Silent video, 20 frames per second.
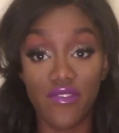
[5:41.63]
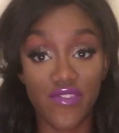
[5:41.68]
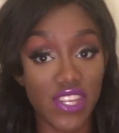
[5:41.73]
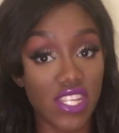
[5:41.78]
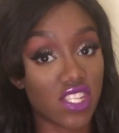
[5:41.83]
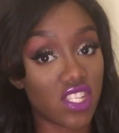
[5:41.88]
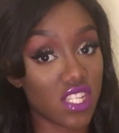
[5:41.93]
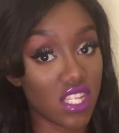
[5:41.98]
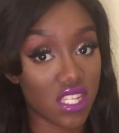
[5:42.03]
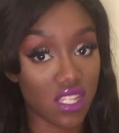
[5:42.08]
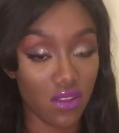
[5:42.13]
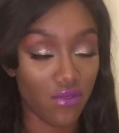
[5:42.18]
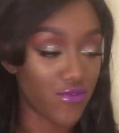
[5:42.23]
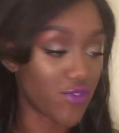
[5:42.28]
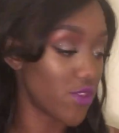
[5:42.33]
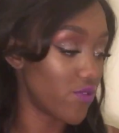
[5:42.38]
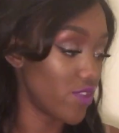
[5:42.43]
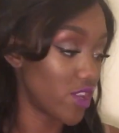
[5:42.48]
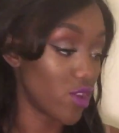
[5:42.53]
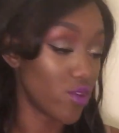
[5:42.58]
I featured this in a
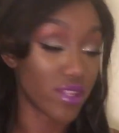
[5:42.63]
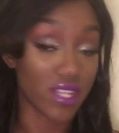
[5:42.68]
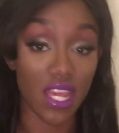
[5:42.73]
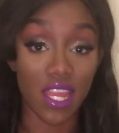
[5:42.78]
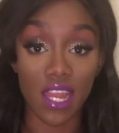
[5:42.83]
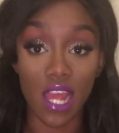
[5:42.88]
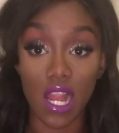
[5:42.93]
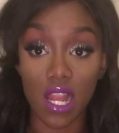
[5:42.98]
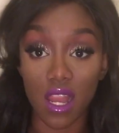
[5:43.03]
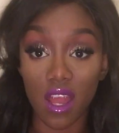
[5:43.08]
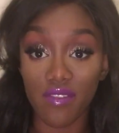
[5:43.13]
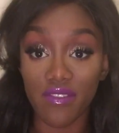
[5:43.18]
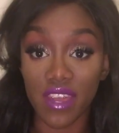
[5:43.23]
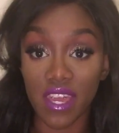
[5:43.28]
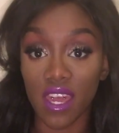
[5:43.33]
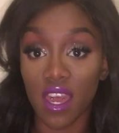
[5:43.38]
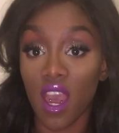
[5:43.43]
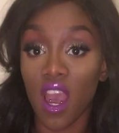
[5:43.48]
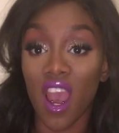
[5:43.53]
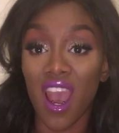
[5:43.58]
few videos and I love
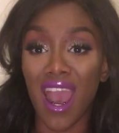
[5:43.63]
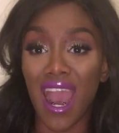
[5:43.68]
it.